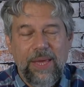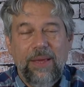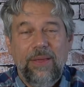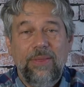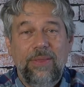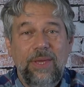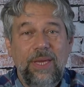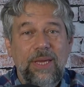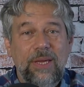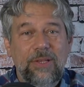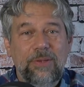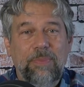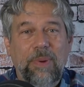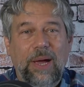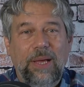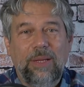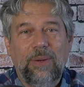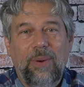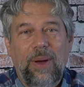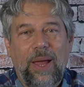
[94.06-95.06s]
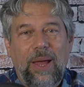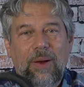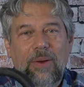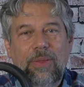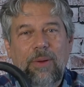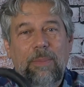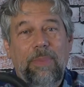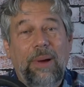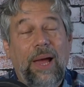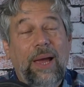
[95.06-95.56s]
These, by the way, are
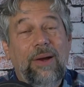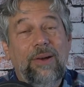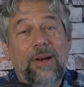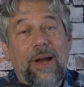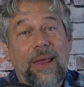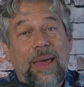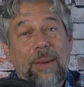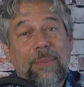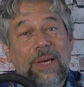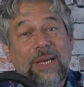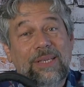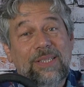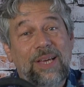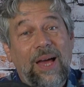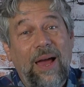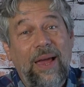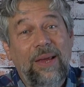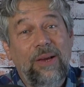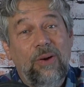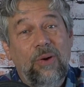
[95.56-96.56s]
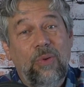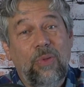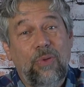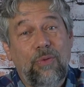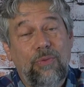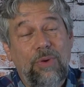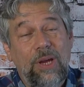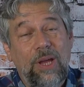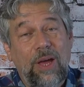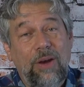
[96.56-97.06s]
the Beyerdynamic TYGR
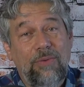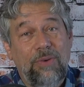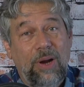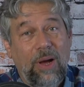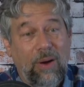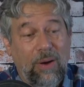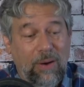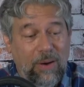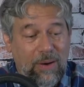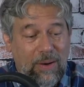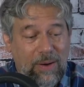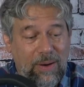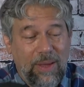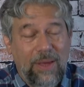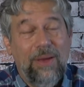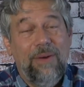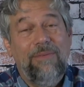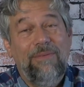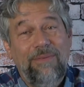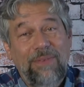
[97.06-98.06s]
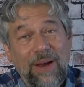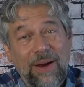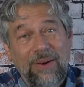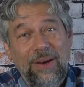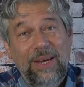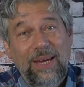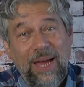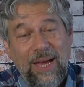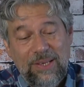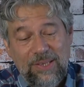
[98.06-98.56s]
300R,
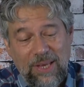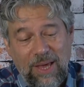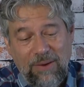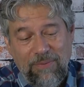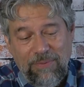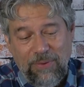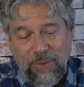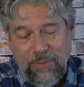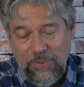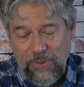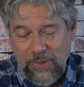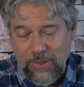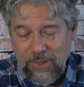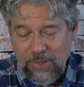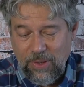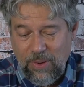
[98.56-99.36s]
very nice headphones.